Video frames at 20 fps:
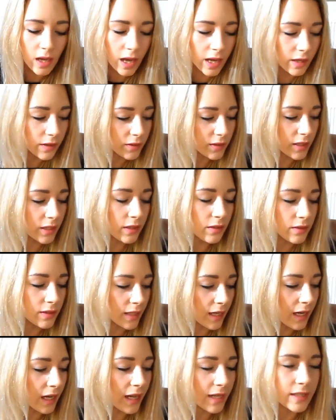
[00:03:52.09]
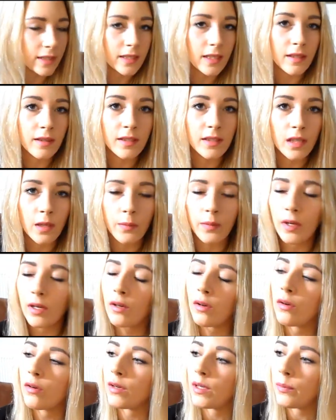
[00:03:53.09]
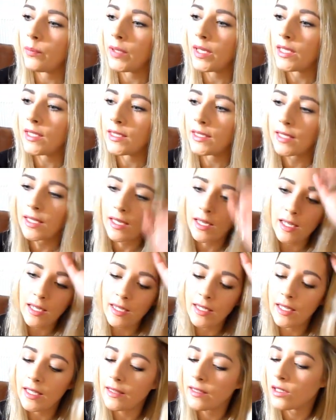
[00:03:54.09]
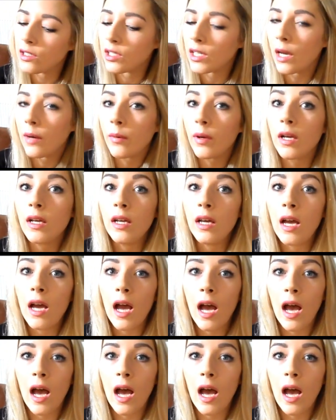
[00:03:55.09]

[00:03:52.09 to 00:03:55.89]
I also use a cleanser, the Soap and Glory Peaches and Clean, in the shower